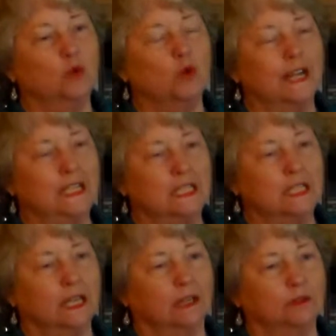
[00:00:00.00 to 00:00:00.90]
quite
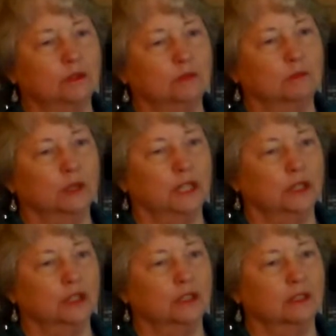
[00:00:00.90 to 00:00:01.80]
how to
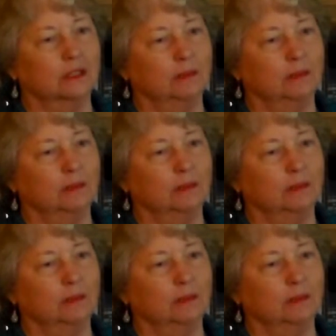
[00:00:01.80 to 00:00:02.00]
bridge.